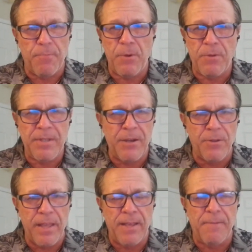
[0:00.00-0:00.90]
But until
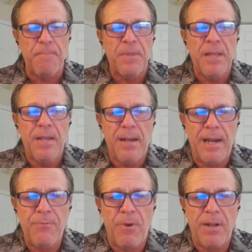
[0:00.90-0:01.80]
then,
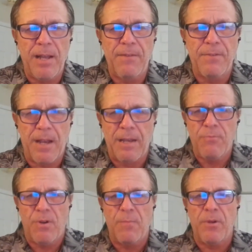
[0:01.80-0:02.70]
I'd want to have I'd
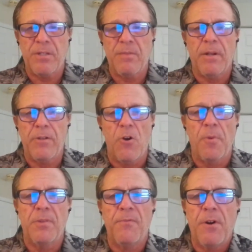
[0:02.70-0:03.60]
want to bring some money home
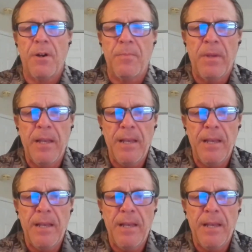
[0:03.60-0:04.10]
on the farm